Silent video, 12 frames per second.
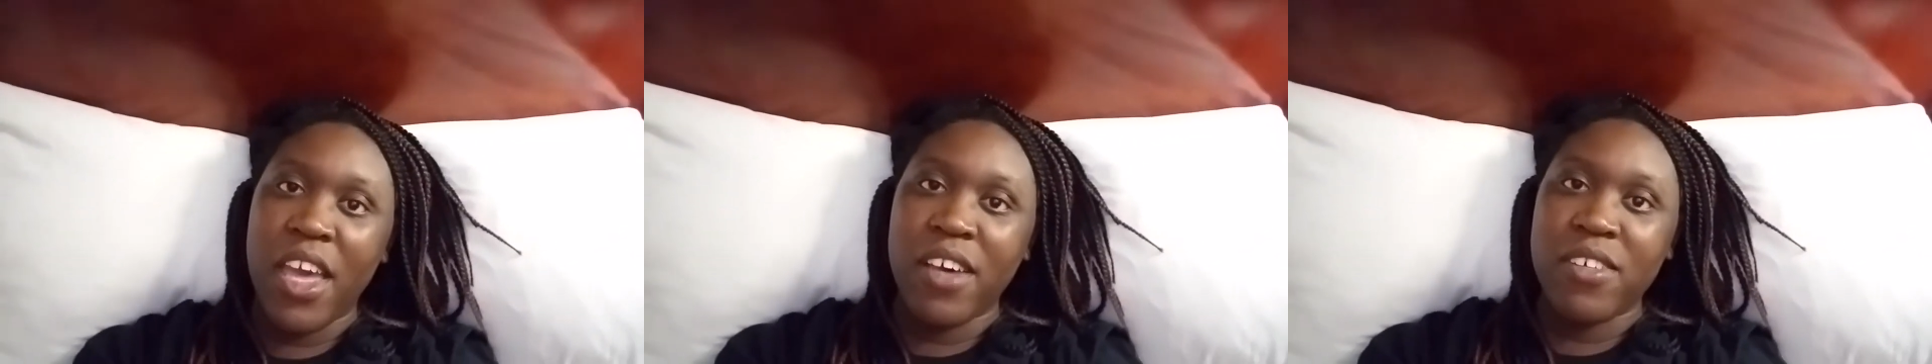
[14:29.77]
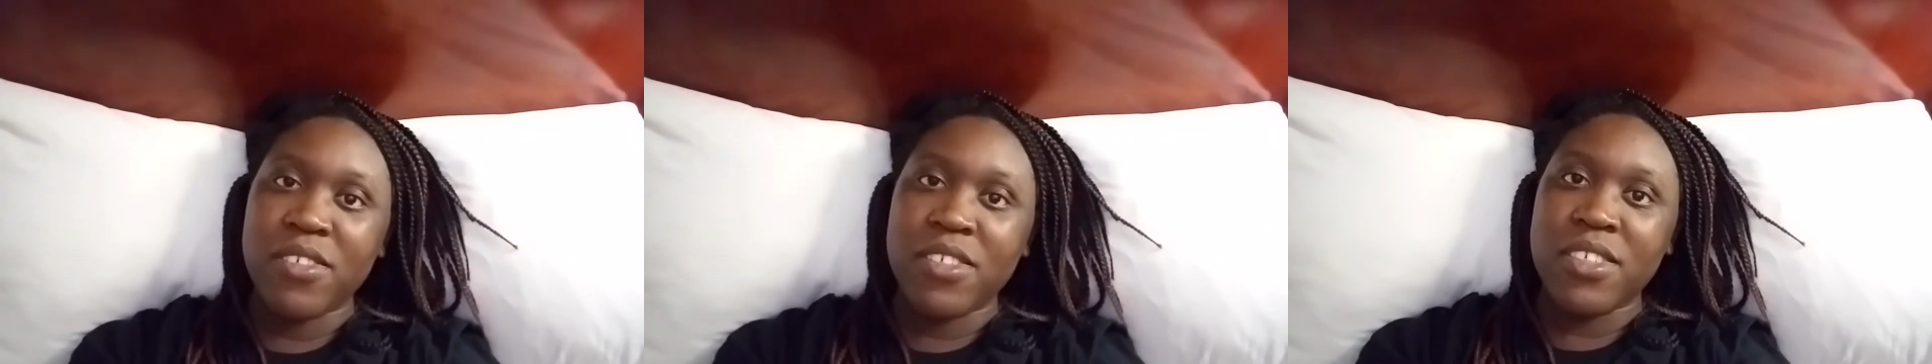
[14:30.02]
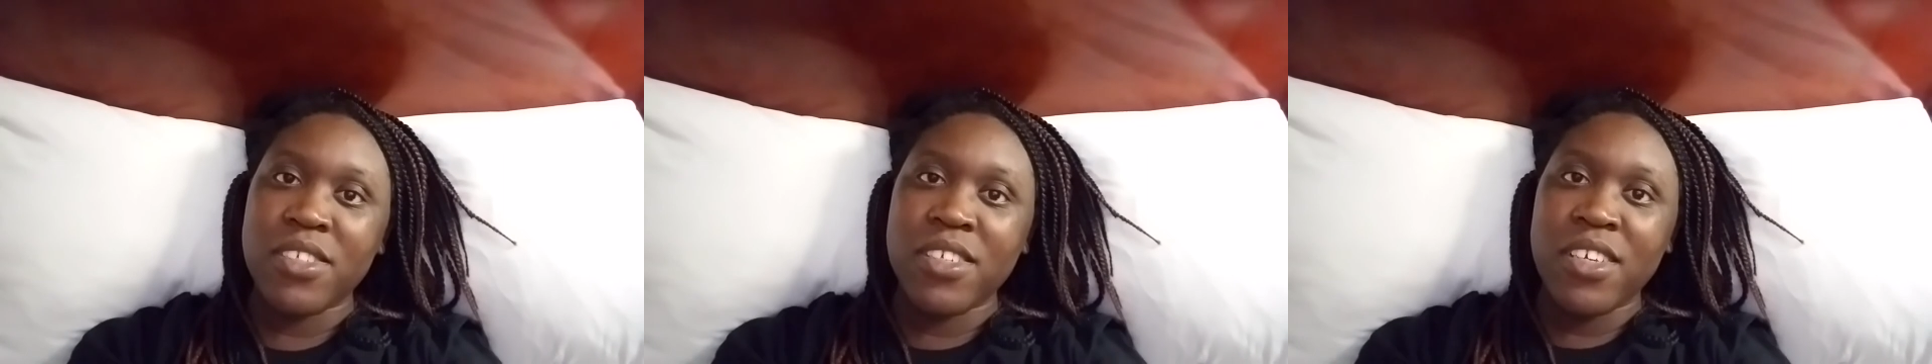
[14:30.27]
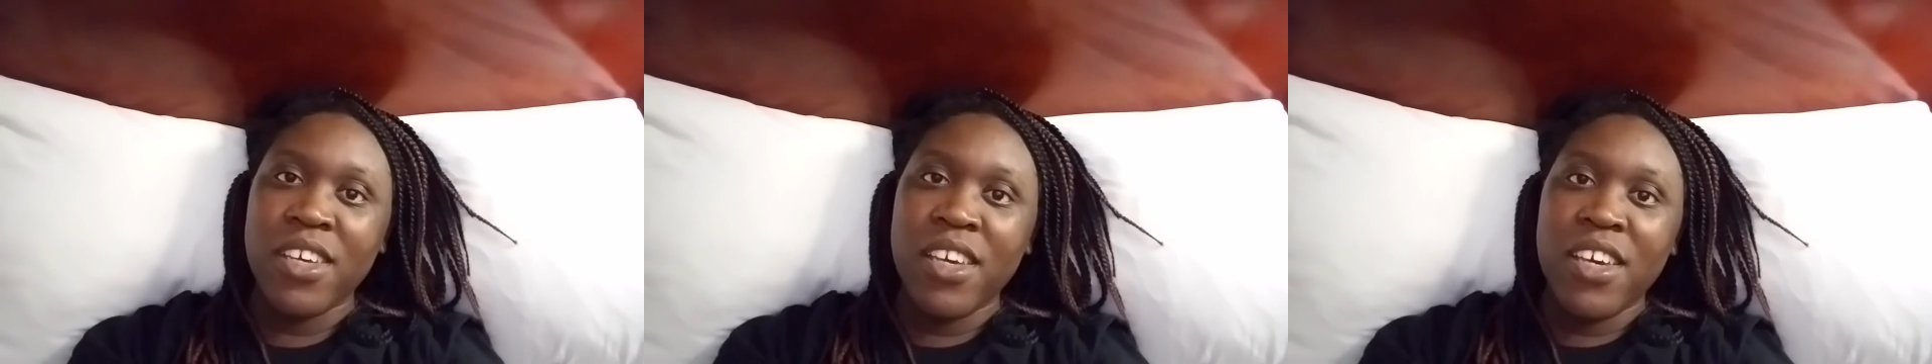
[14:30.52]
else
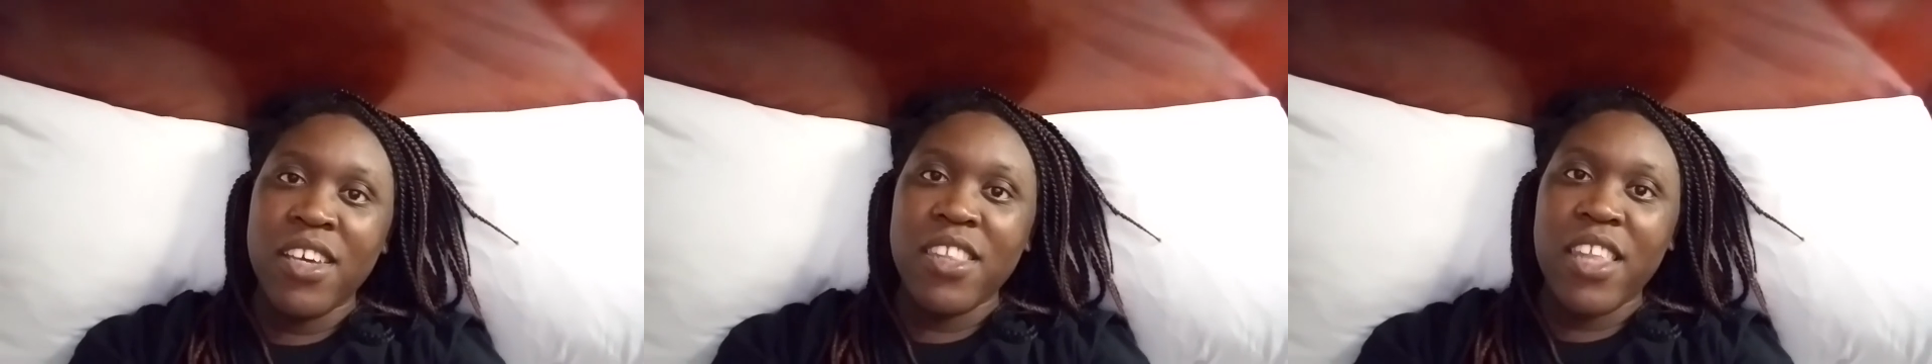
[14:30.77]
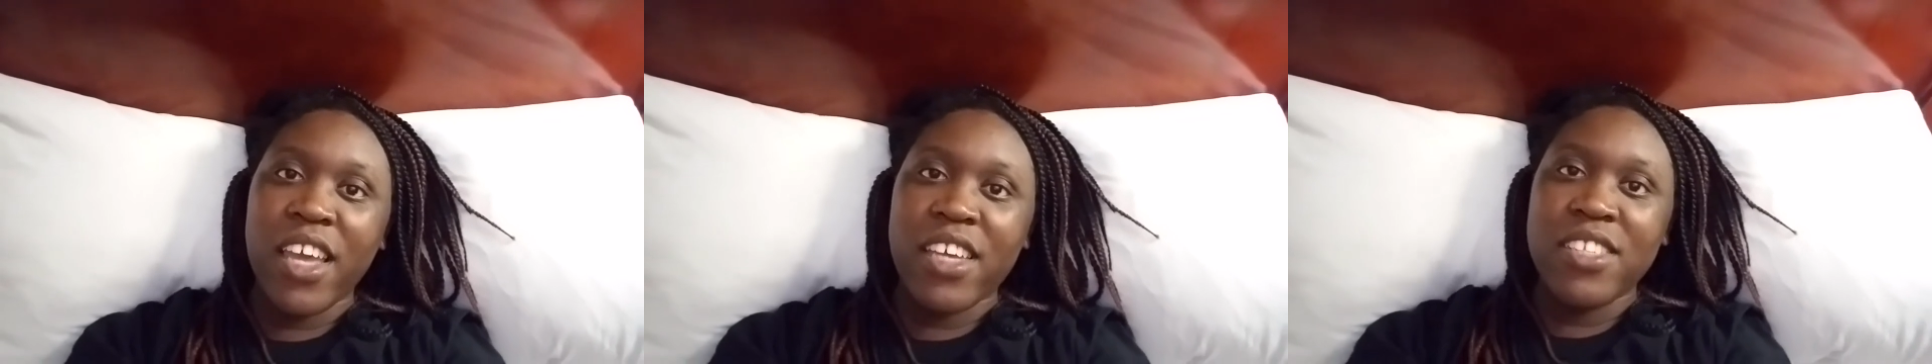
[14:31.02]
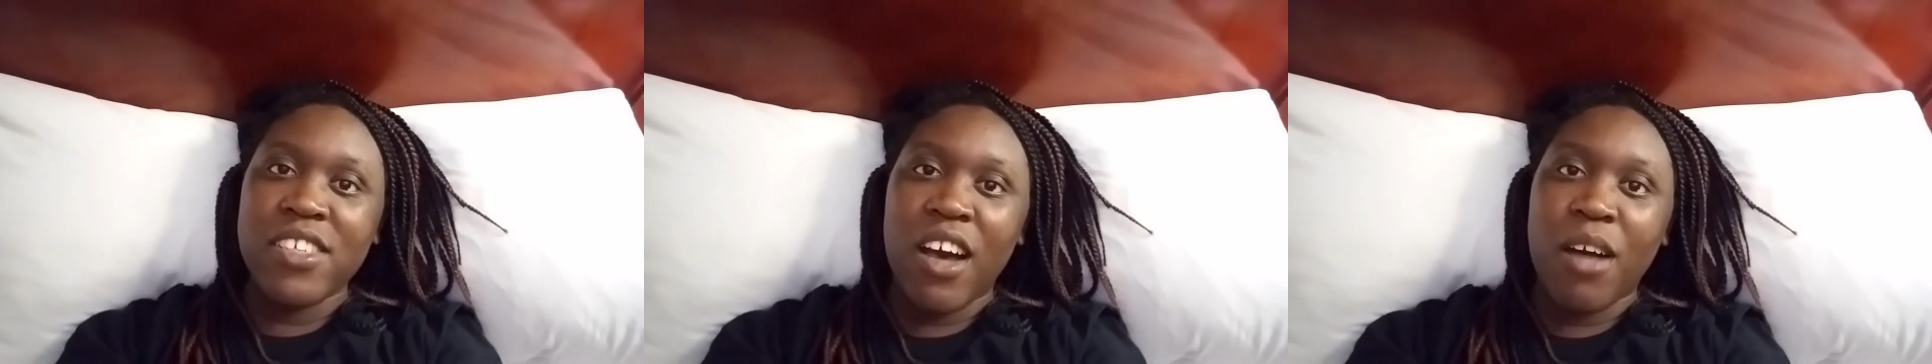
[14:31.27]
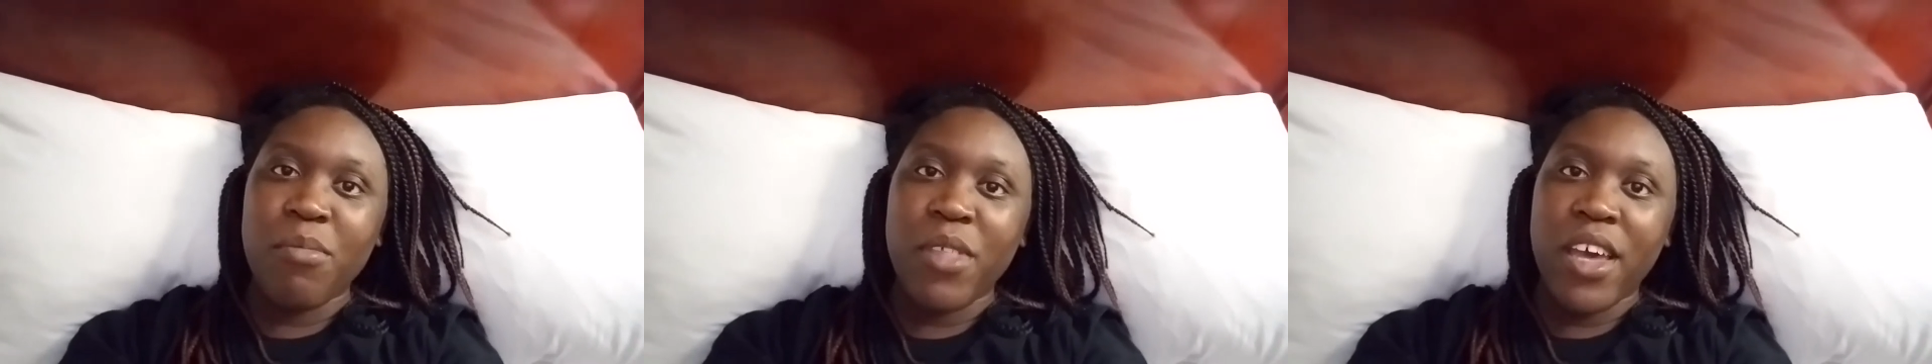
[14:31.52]
that can
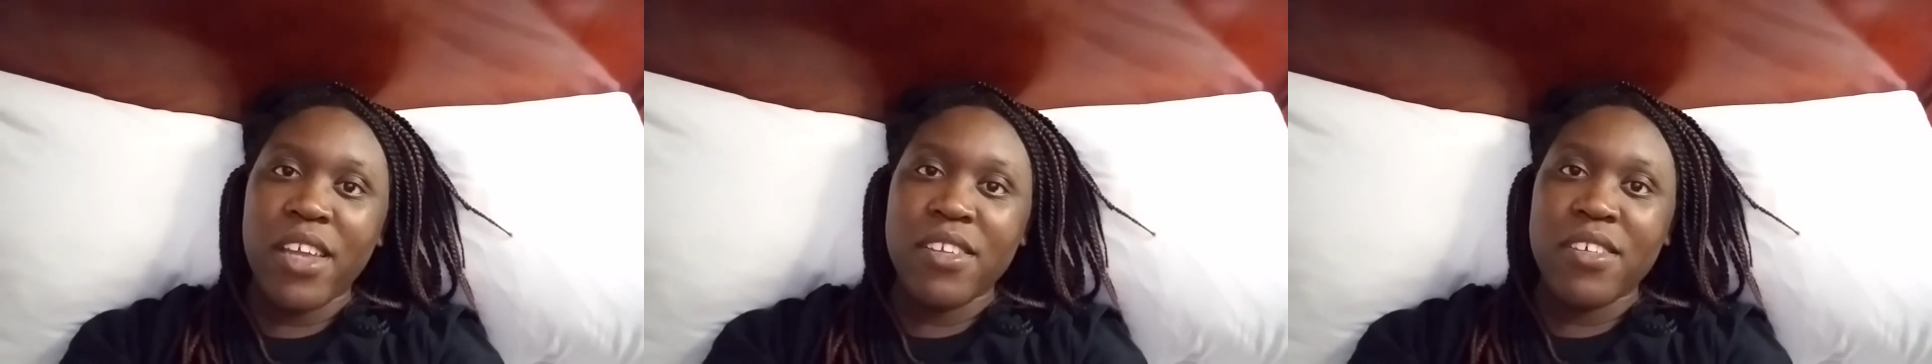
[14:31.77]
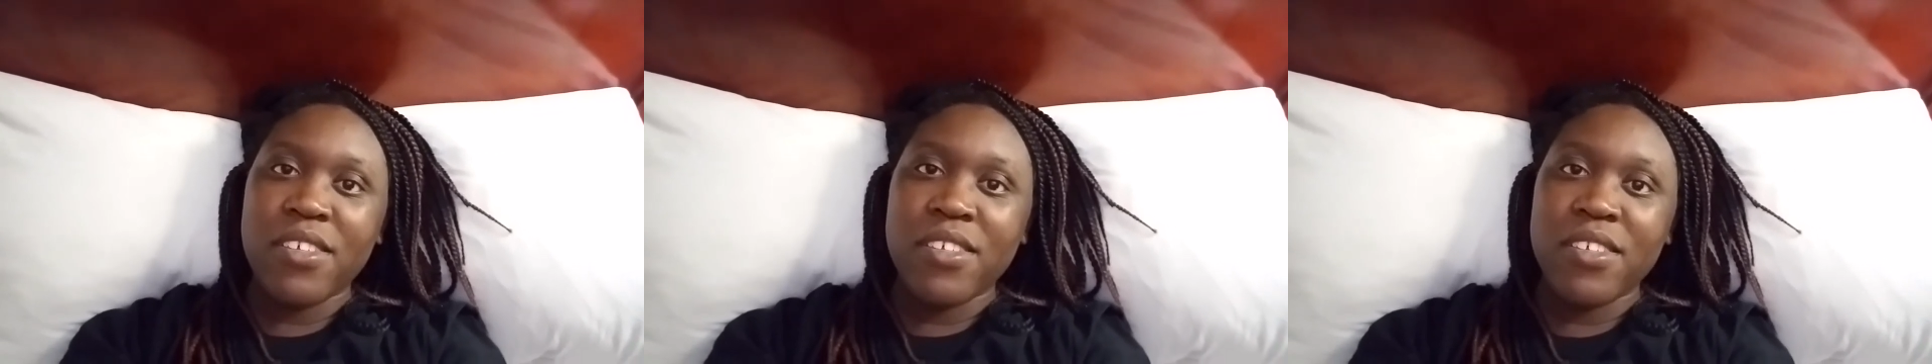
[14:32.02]
top that.